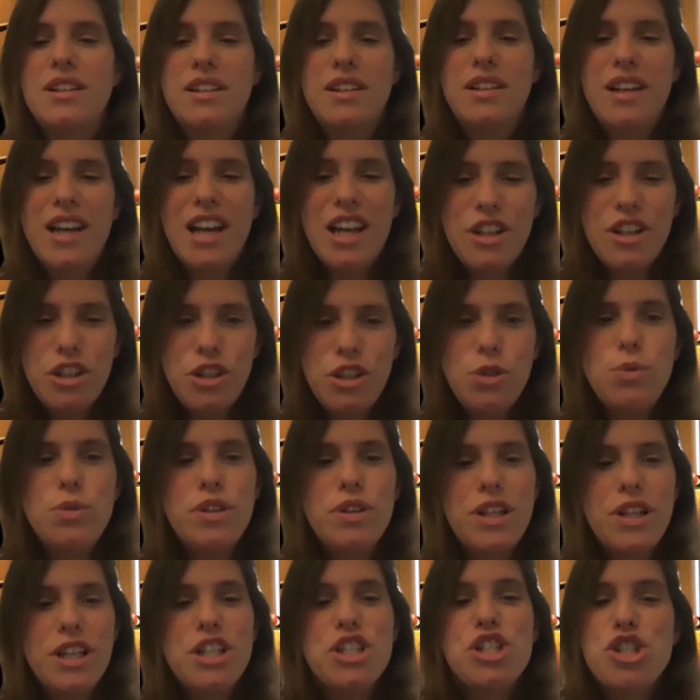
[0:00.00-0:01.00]
and
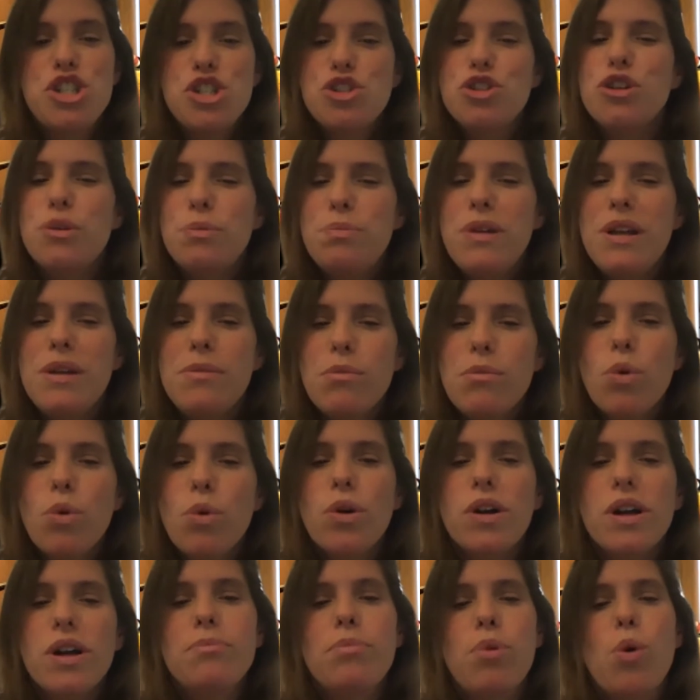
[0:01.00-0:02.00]
unity should be more
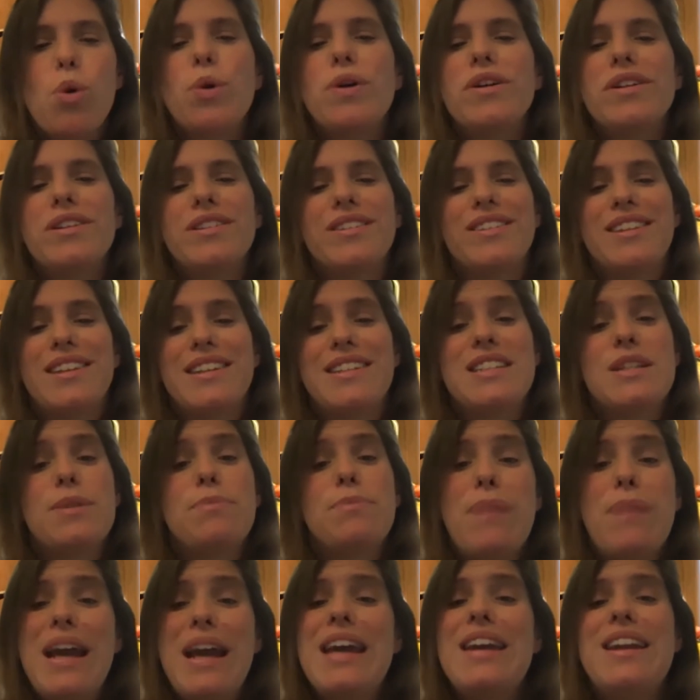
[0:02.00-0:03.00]
important than
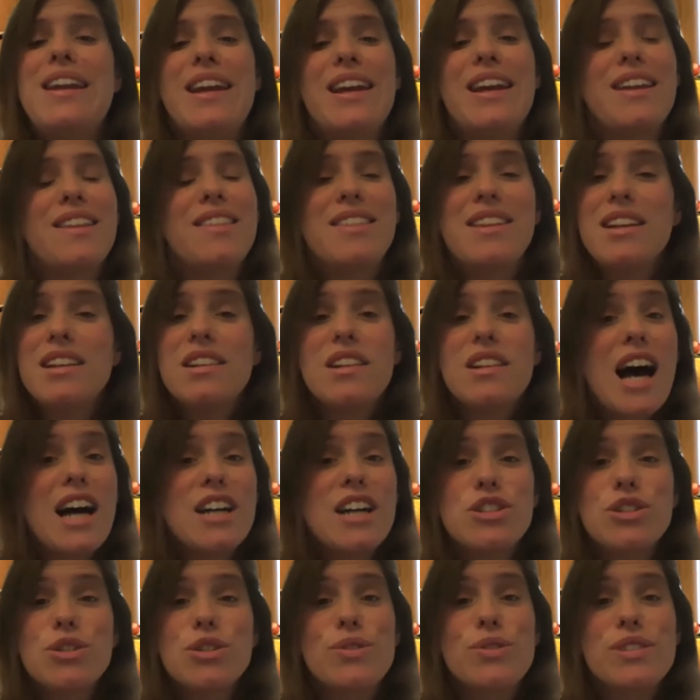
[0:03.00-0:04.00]
debating
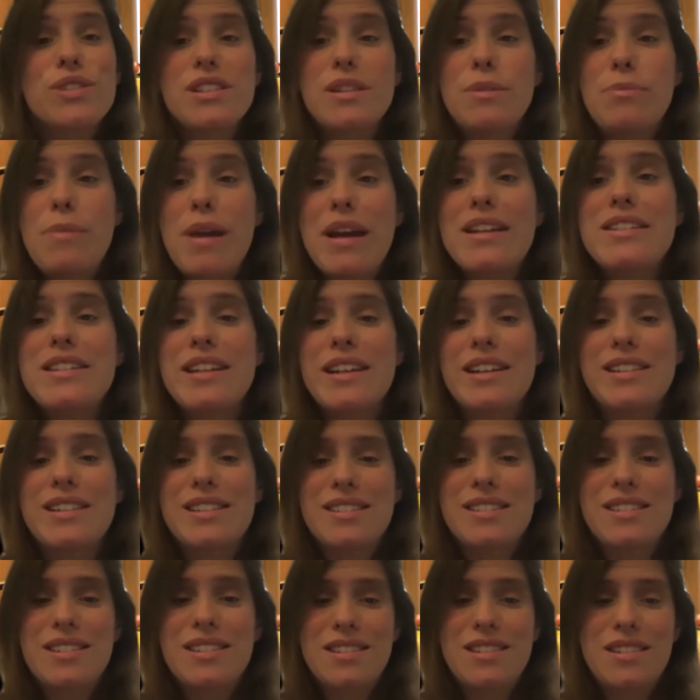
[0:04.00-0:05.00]
theological
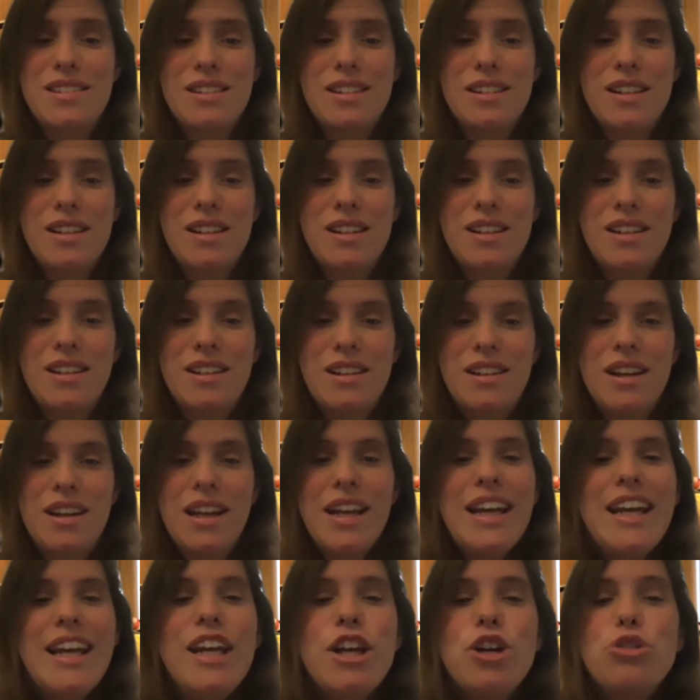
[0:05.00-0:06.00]
semantics.
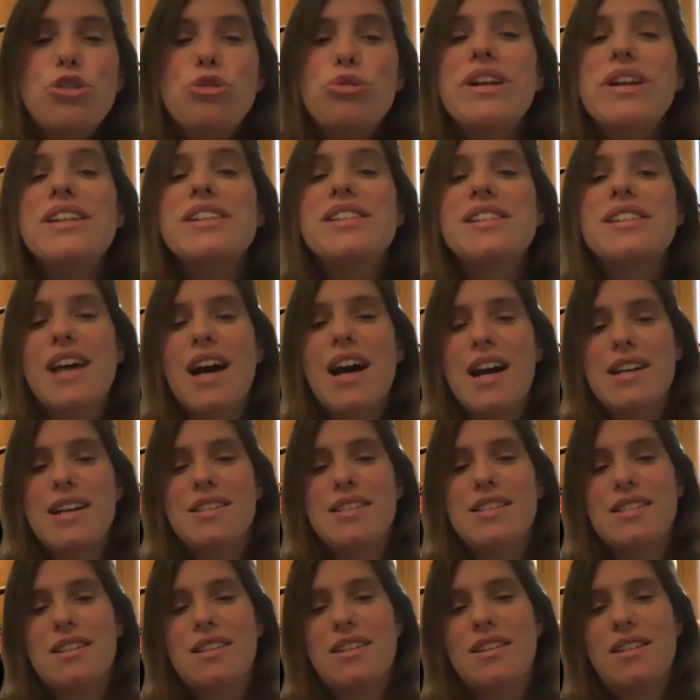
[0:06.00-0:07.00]
He
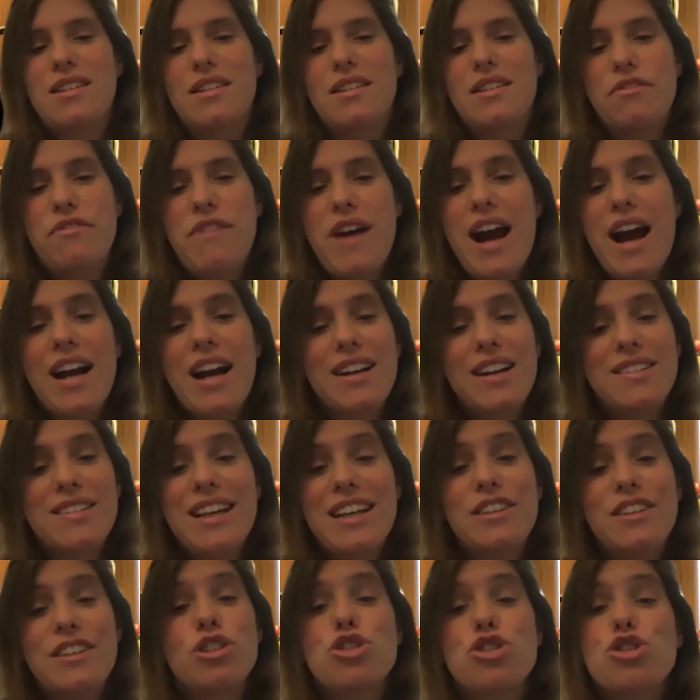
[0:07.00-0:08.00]
criticized the fact
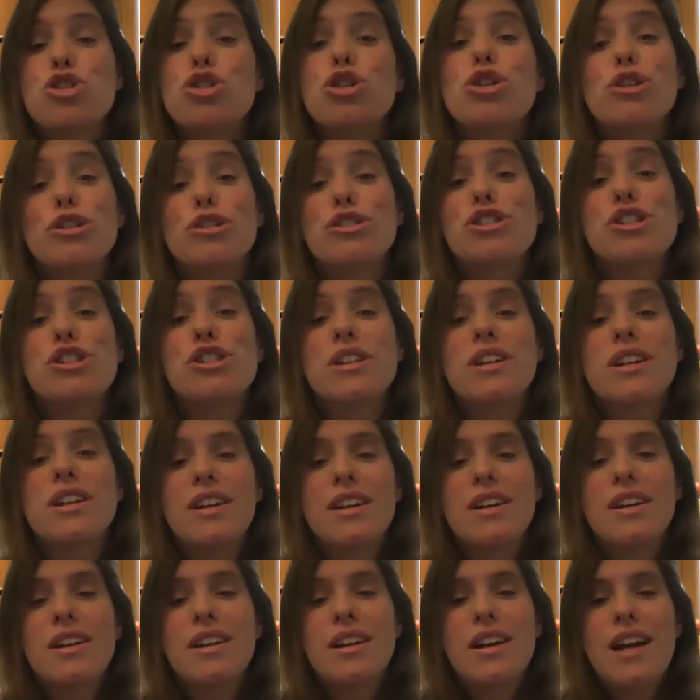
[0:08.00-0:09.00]
that the church
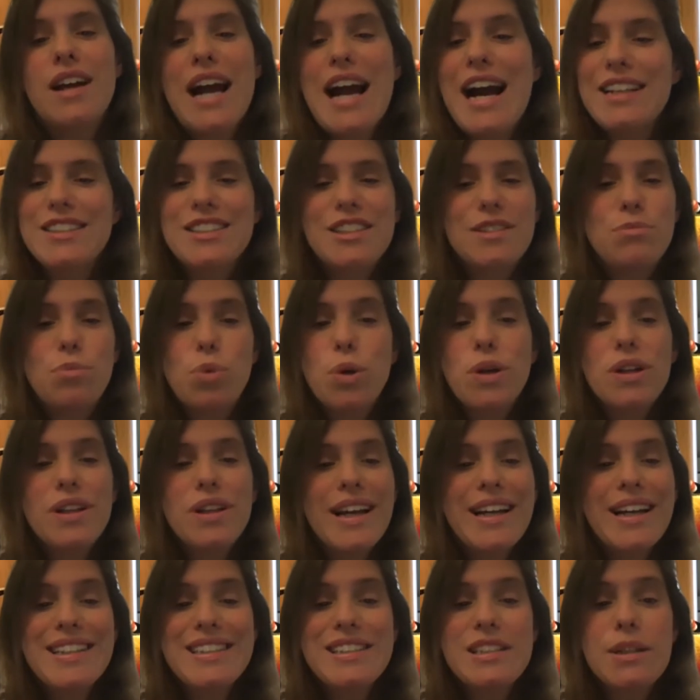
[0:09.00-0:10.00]
acted more
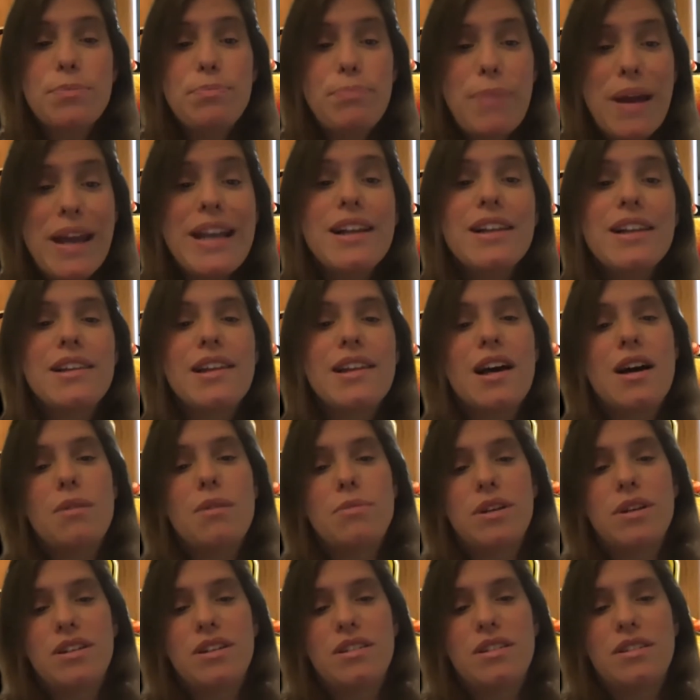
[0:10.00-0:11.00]
like a debate club
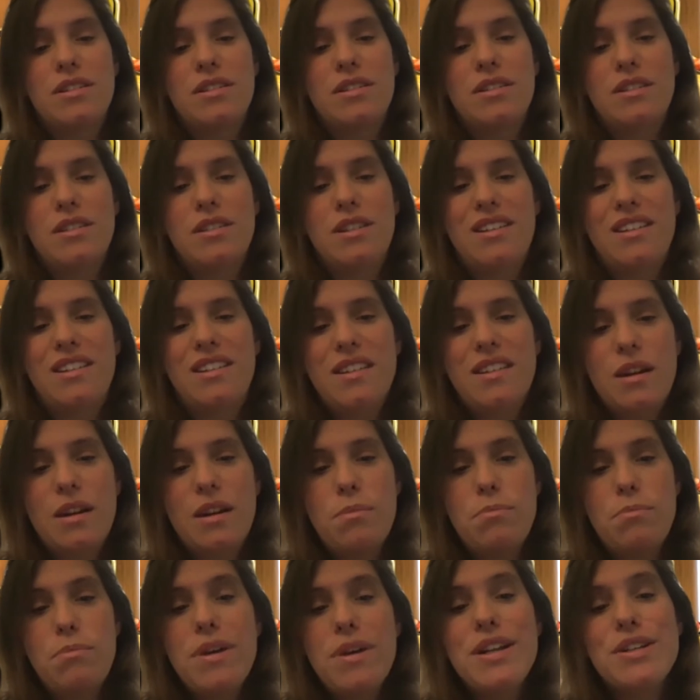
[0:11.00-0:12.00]
than a
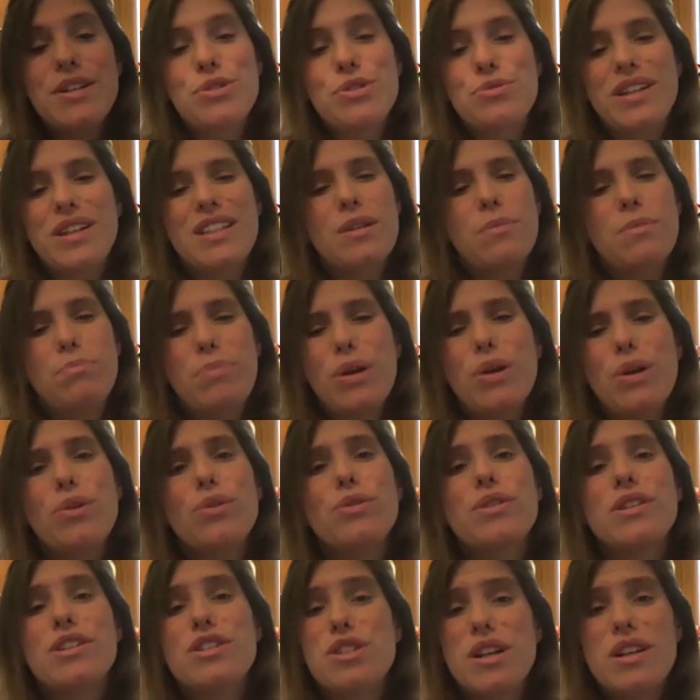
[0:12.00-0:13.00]
ministry to build
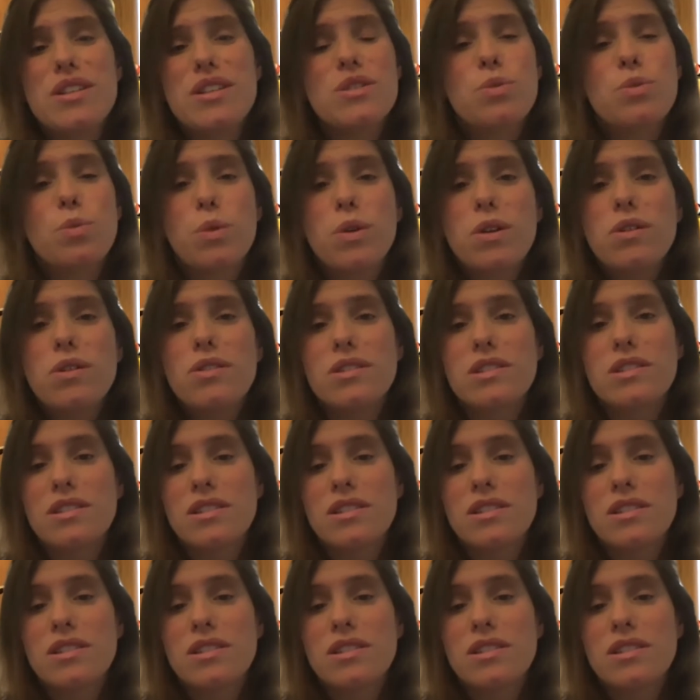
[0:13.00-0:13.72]
a just world.